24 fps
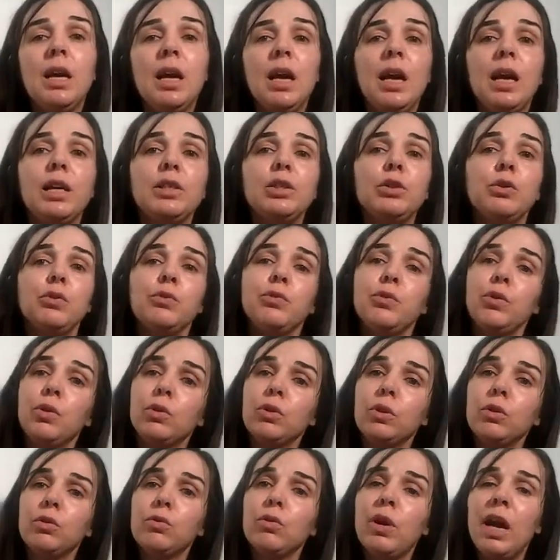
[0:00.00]
and you
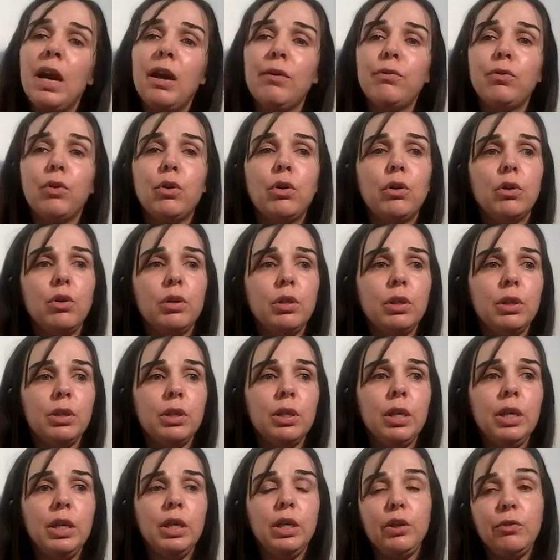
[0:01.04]
photograph, or
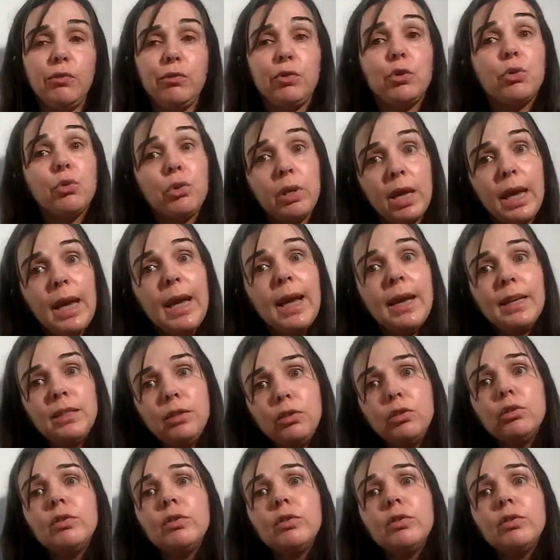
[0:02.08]
if you can,